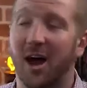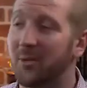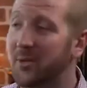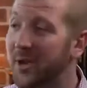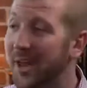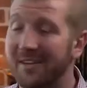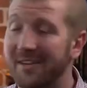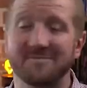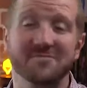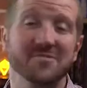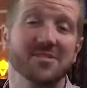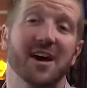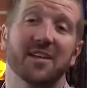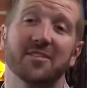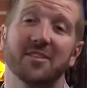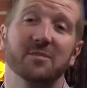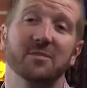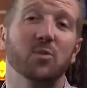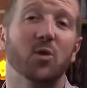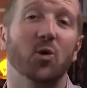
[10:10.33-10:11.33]
I would love
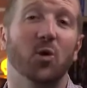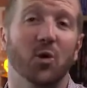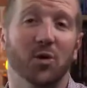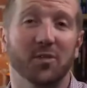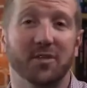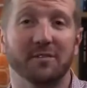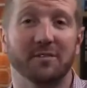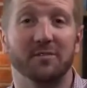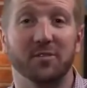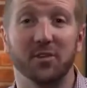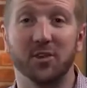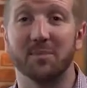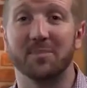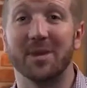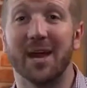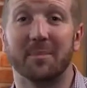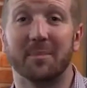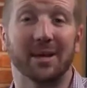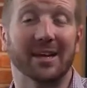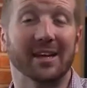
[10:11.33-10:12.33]
nothing more than for you
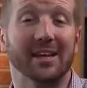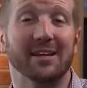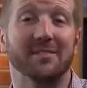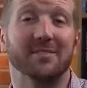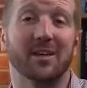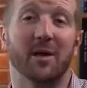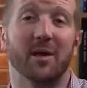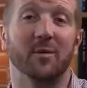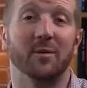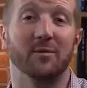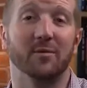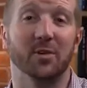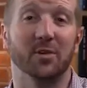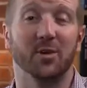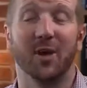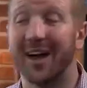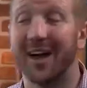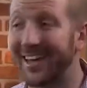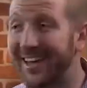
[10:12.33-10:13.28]
to be able to leave a review.